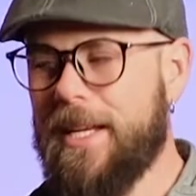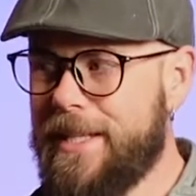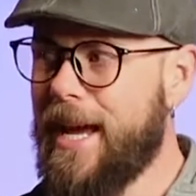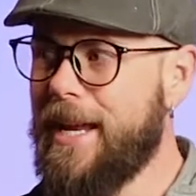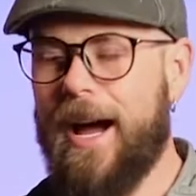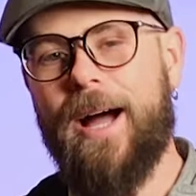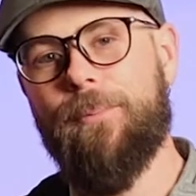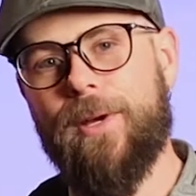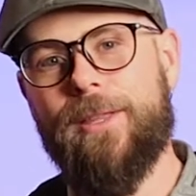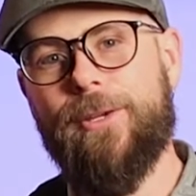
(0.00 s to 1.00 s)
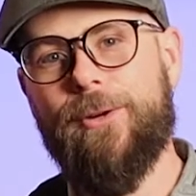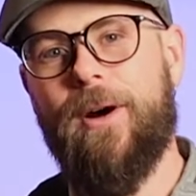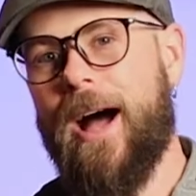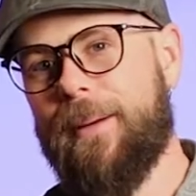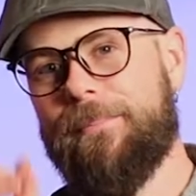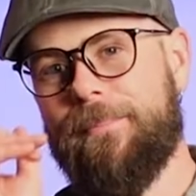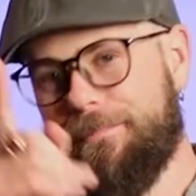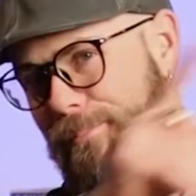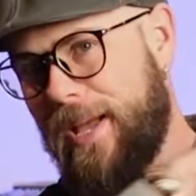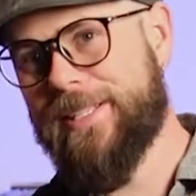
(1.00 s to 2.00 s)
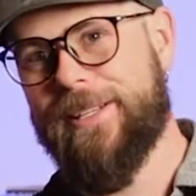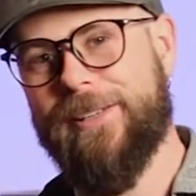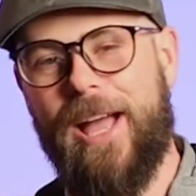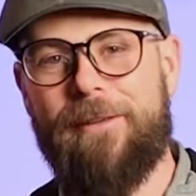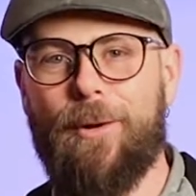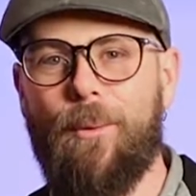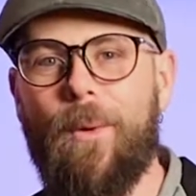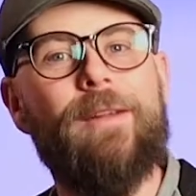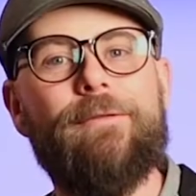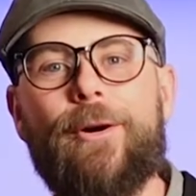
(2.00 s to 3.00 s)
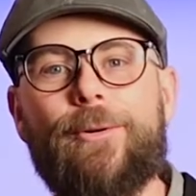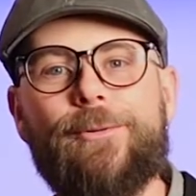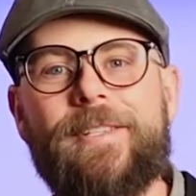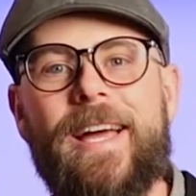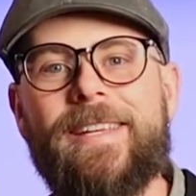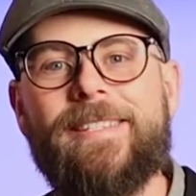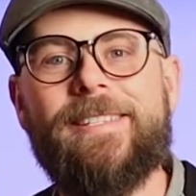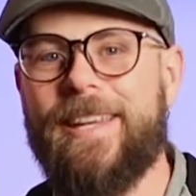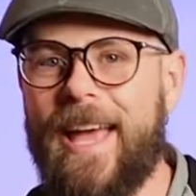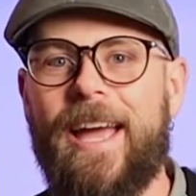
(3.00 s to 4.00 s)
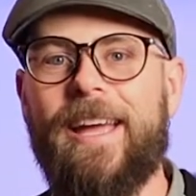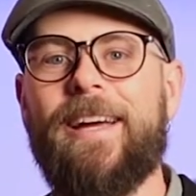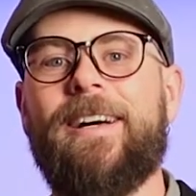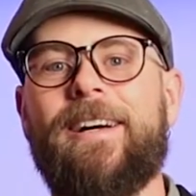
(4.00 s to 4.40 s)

Ted, I'm with you. I'm basically having one of those days today.